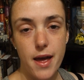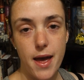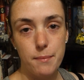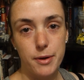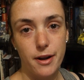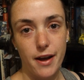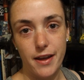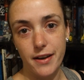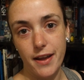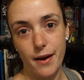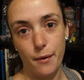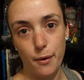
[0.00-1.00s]
Em and I are
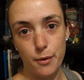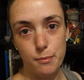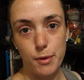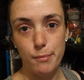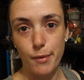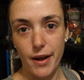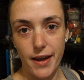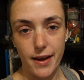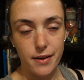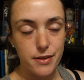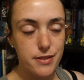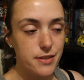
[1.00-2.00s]
now home at my
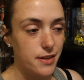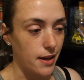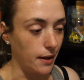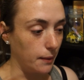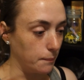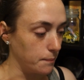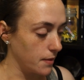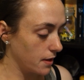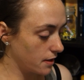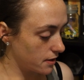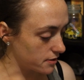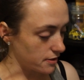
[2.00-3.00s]
house.
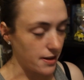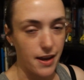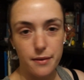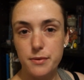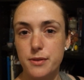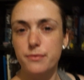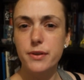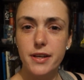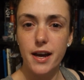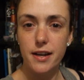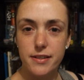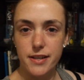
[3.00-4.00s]
So yeah, it was a really
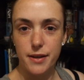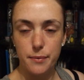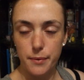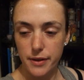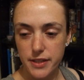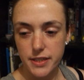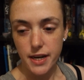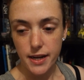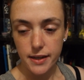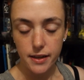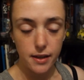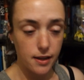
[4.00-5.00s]
hard day at work
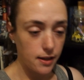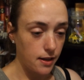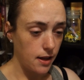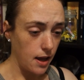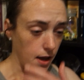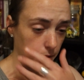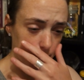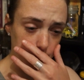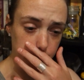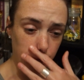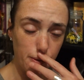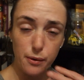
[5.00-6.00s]
today. I'm
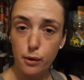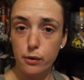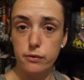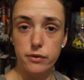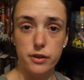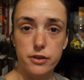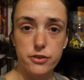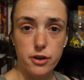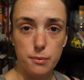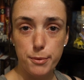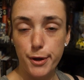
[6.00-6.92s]
so over the job,